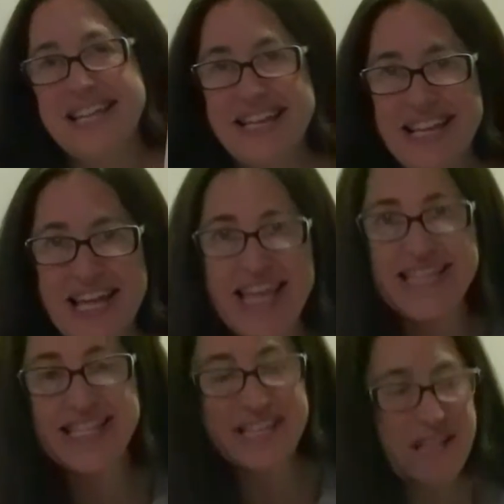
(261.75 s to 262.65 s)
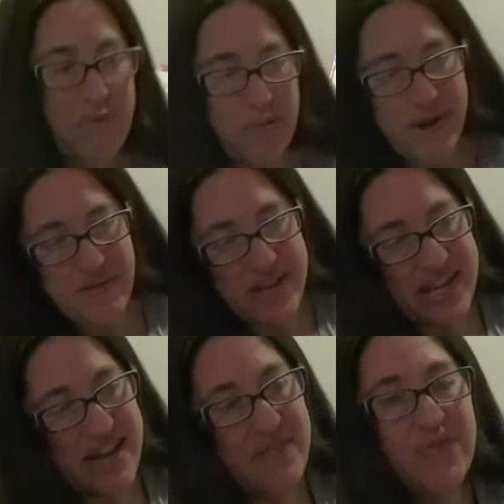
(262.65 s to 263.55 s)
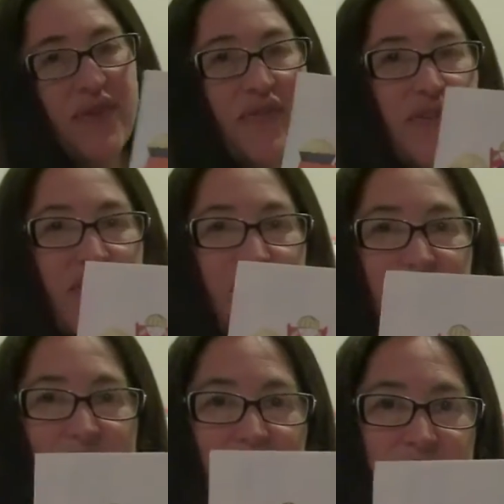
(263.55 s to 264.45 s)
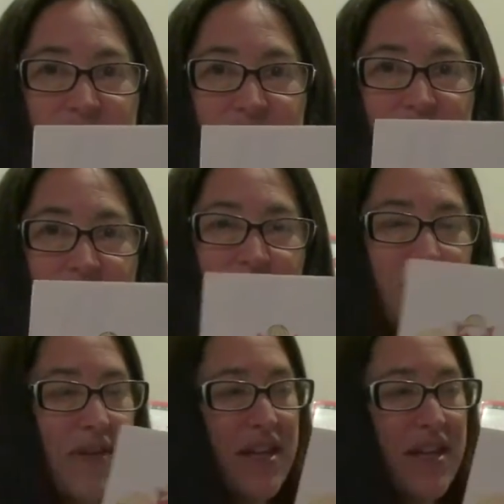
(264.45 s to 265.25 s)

He didn't get a sliced apple pie, but he found a crumb.